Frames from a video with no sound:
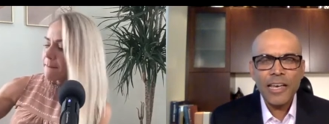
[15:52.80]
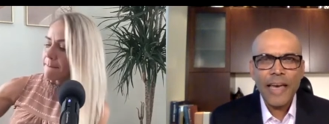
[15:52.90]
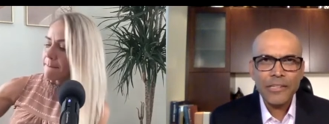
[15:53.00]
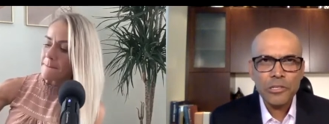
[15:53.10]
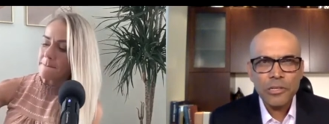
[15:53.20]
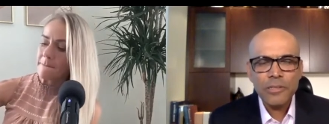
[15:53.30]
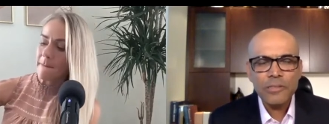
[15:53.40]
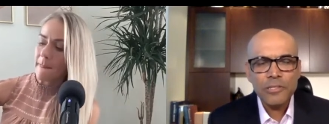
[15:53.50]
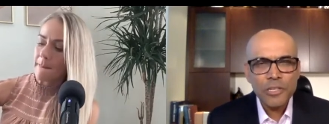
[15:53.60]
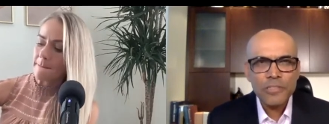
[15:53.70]
Speaker 1: and just
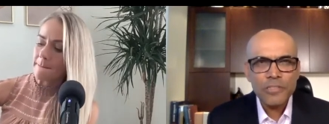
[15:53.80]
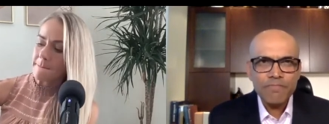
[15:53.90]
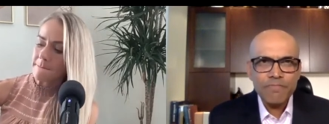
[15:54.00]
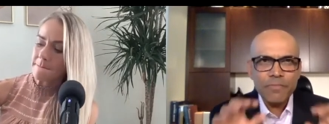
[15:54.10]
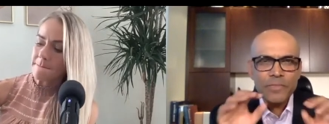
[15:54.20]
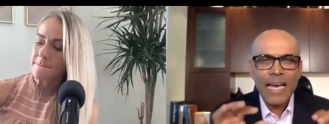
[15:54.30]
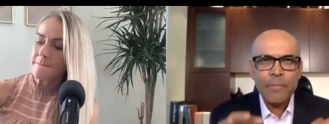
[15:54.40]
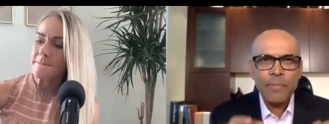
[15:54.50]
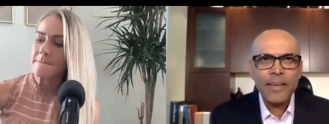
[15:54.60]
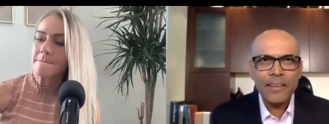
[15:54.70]
just
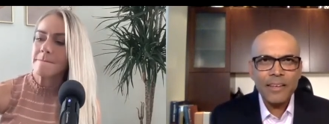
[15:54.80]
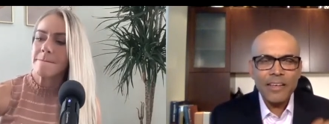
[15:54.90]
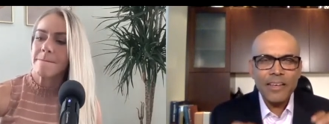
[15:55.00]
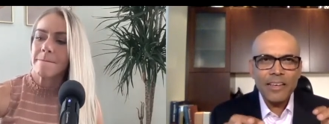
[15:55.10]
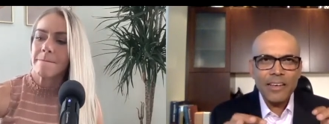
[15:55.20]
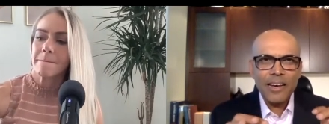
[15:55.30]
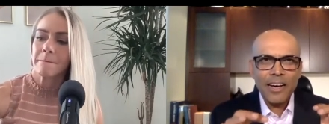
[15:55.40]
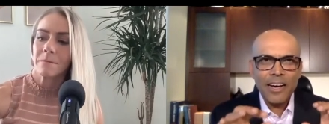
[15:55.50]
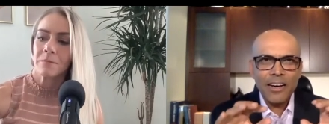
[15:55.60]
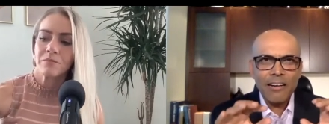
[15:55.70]
type in
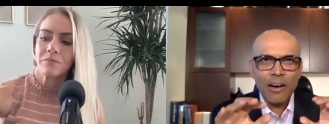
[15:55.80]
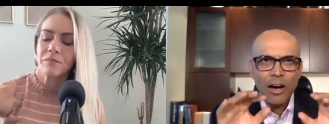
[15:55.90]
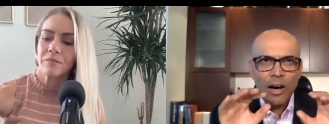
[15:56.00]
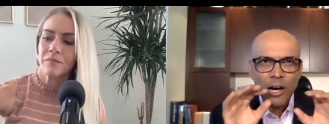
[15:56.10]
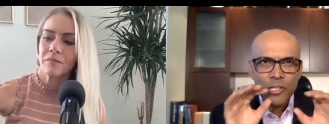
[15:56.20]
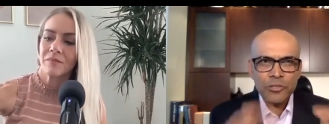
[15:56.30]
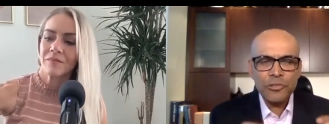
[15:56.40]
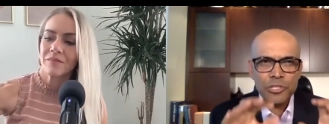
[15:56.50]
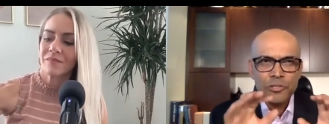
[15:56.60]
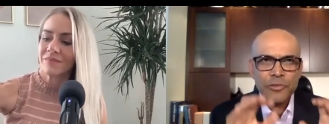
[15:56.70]
uh, oxidative
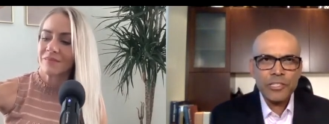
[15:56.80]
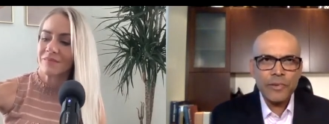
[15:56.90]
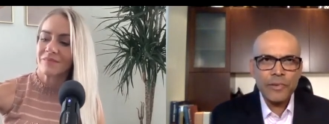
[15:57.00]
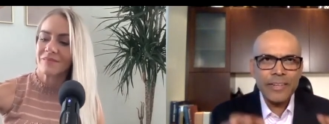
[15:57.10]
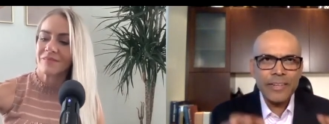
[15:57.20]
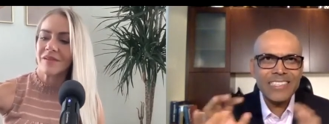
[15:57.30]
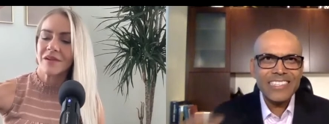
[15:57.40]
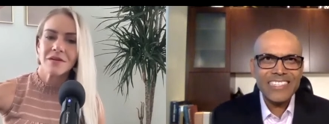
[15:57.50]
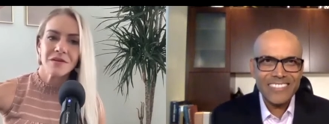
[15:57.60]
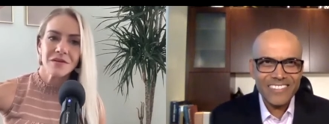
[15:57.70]
stress related
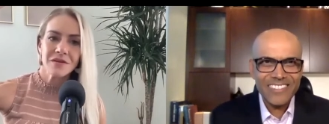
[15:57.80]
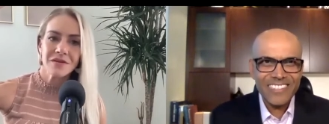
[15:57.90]
diseases.